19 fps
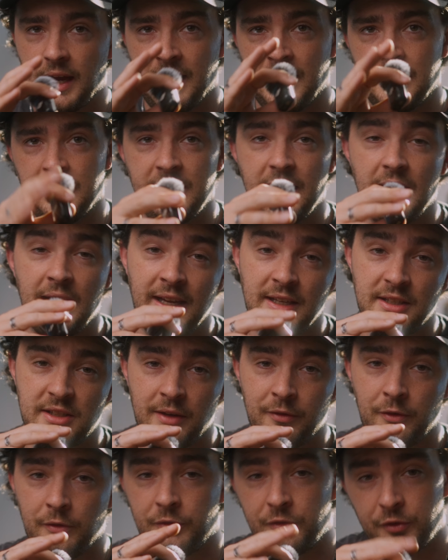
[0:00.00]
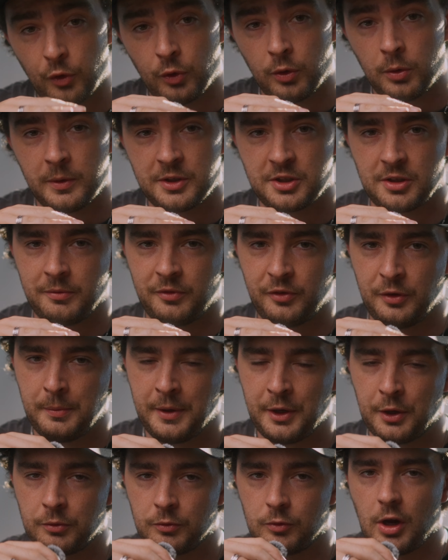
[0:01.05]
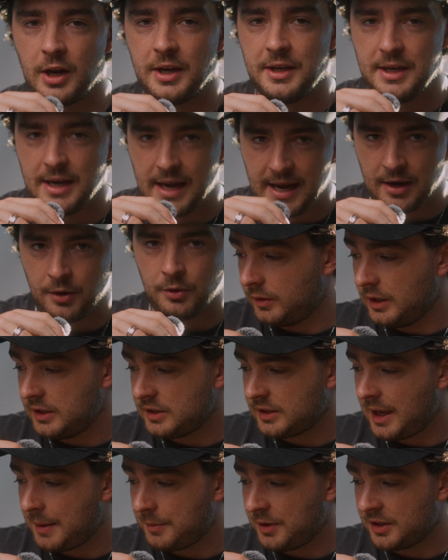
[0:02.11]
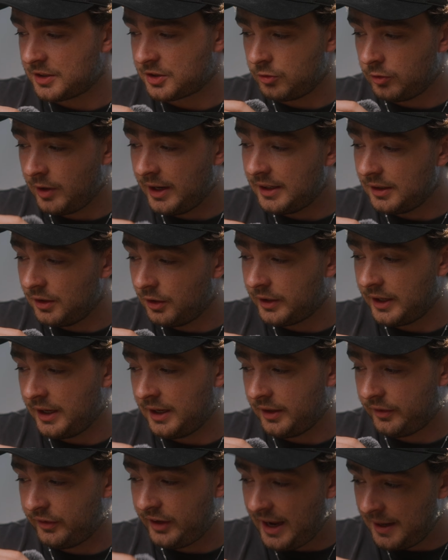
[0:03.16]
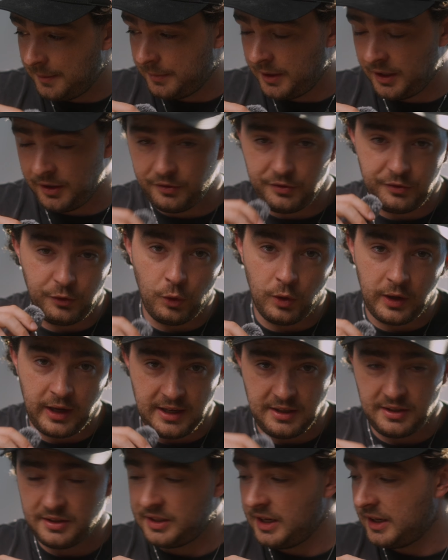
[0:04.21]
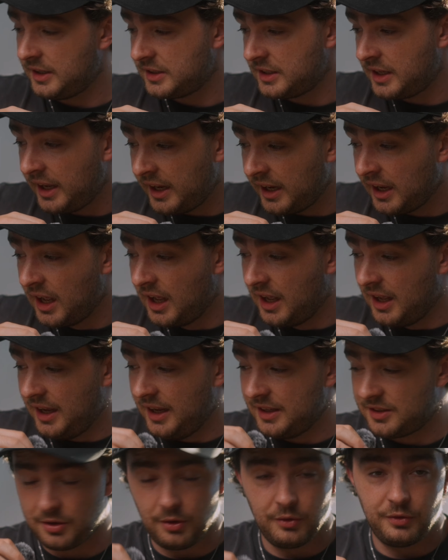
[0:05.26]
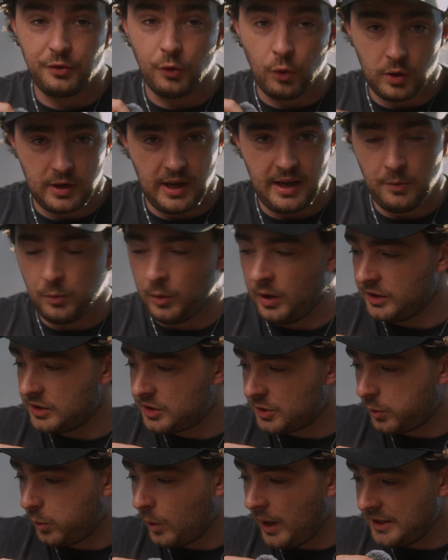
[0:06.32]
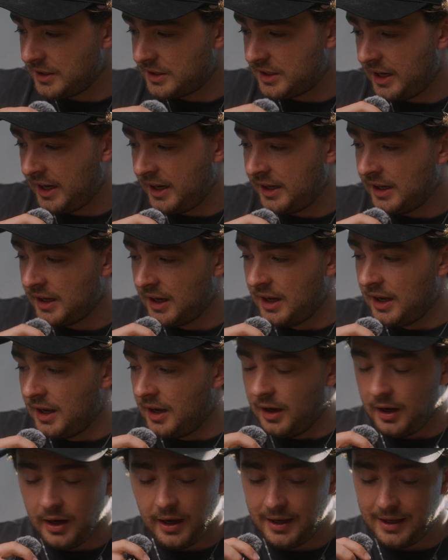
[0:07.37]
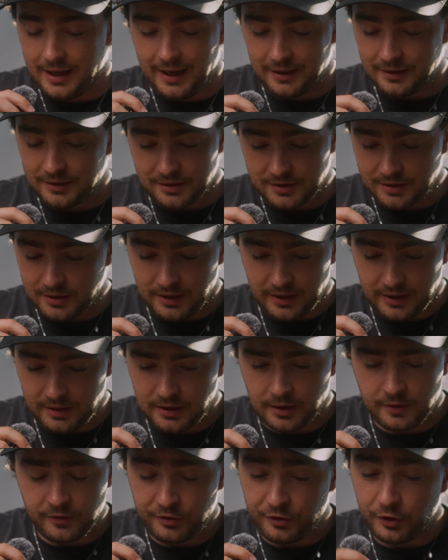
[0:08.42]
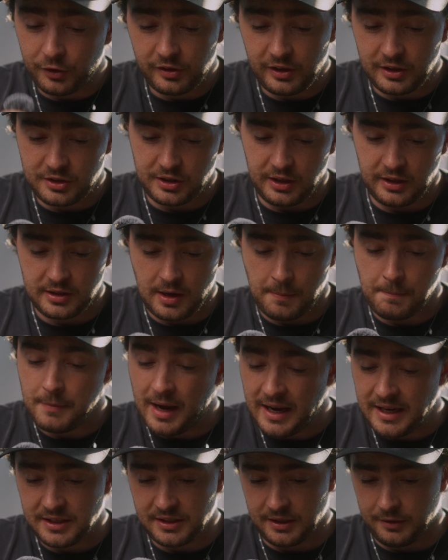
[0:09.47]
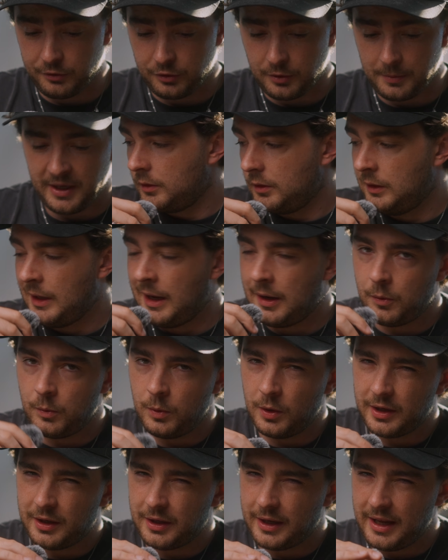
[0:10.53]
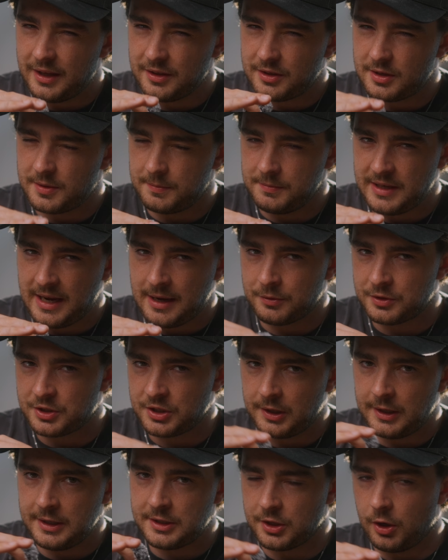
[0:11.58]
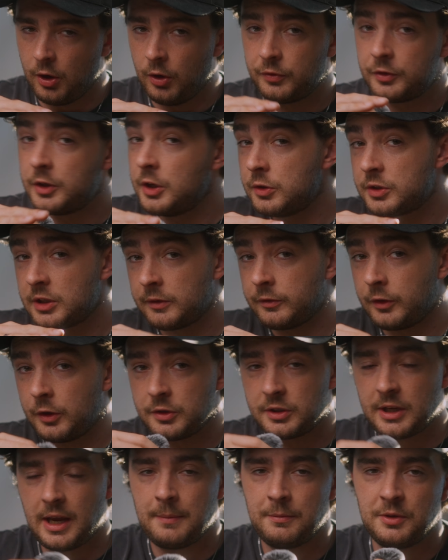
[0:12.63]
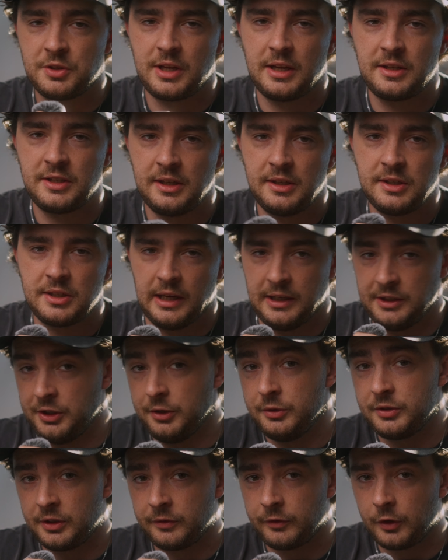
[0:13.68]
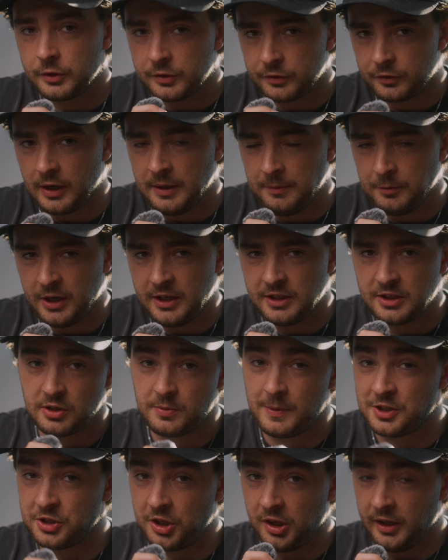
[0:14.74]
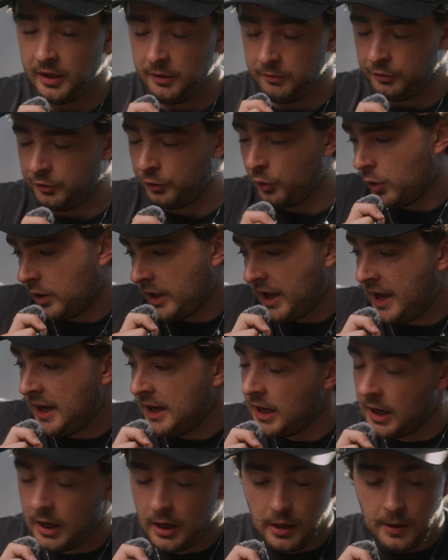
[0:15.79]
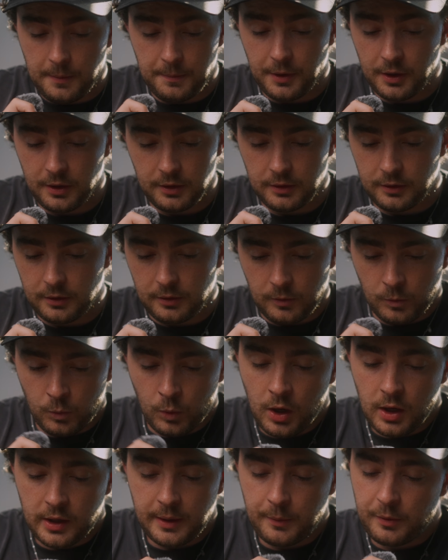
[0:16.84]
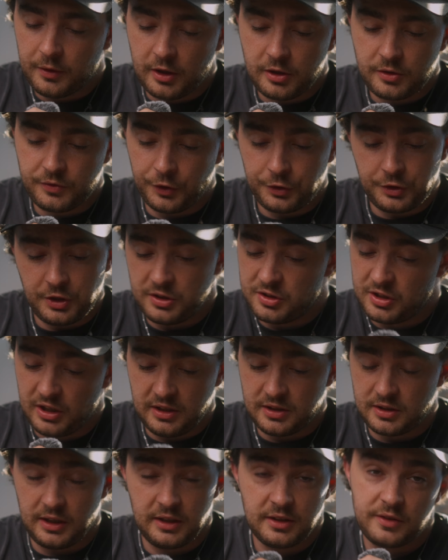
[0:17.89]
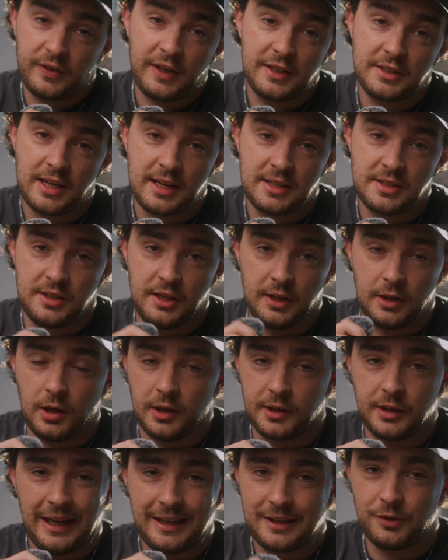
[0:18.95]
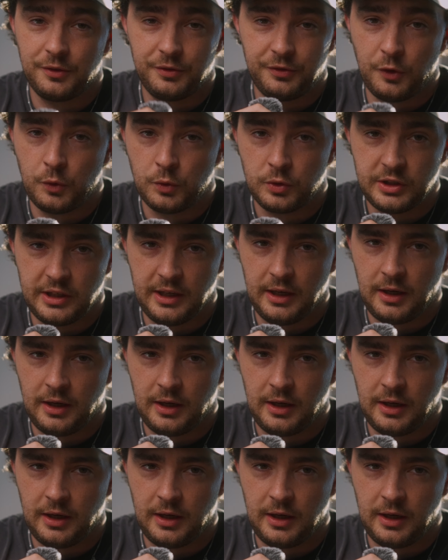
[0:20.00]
and the A7 IV, which I'm filming on right now. This camera has great looking 10-bit 4K 60. It's got 4K 120. And the footage is amazing from it. Now, we're going to get into some downsides of using those camera settings and using those frame rates, especially in 4K, but working with this footage it's fantastic. I cannot fault it.